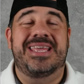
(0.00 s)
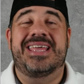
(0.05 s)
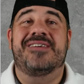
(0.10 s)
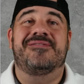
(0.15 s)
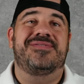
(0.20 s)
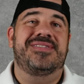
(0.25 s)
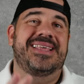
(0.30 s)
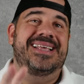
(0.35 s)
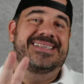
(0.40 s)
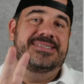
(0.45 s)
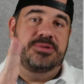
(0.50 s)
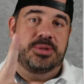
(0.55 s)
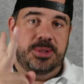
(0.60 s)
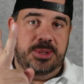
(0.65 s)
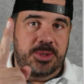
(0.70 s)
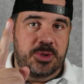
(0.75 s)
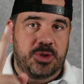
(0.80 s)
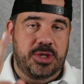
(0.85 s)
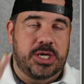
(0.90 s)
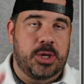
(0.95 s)
If these are the
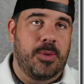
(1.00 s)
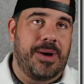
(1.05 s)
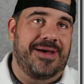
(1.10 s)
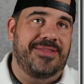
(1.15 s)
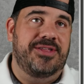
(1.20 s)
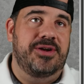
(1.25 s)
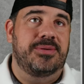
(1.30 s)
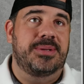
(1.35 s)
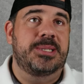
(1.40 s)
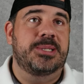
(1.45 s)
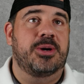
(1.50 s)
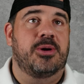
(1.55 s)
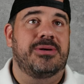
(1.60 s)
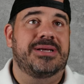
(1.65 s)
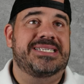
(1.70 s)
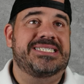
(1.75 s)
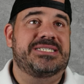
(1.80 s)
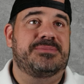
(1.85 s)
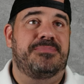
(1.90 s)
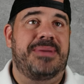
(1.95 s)
two that go out there, these are
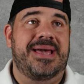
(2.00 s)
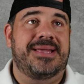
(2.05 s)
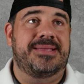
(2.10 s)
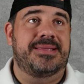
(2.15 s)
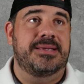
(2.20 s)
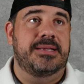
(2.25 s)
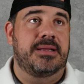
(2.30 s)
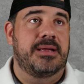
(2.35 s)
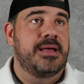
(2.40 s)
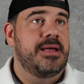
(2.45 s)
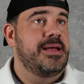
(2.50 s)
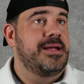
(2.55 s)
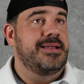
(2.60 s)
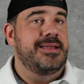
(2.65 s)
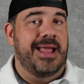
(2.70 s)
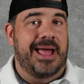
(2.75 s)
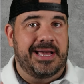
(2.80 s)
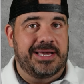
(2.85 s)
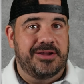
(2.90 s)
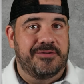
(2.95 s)
expected,
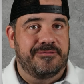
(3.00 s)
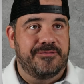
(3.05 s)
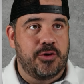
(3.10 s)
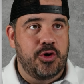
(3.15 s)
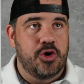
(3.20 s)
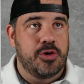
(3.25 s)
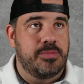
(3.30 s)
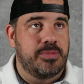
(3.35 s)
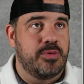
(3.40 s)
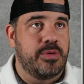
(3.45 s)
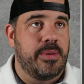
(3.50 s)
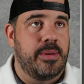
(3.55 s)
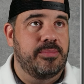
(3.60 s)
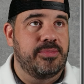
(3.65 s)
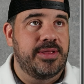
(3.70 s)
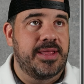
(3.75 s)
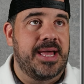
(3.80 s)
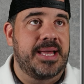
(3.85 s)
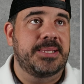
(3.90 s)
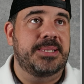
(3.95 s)
not confirmed.
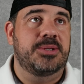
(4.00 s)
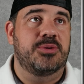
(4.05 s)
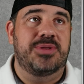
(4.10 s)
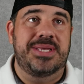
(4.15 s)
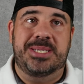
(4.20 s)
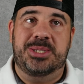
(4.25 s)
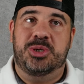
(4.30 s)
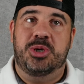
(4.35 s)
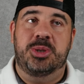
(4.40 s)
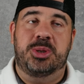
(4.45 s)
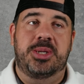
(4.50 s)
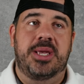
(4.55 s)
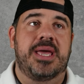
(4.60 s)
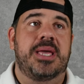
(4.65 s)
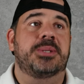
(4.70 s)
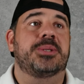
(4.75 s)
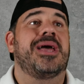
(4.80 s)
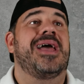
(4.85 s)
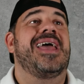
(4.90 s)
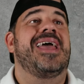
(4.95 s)
Remember that. So these could
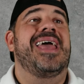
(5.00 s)
change.